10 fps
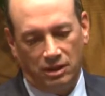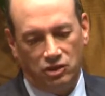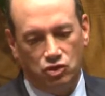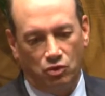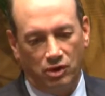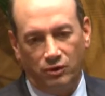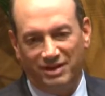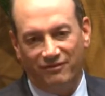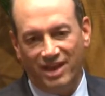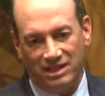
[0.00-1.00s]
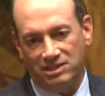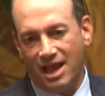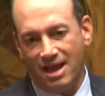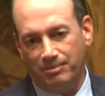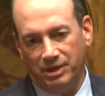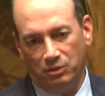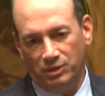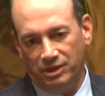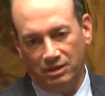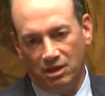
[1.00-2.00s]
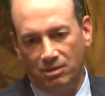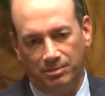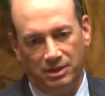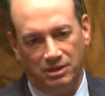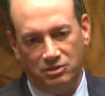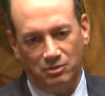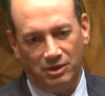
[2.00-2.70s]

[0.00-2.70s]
extraordinary events happening within companies,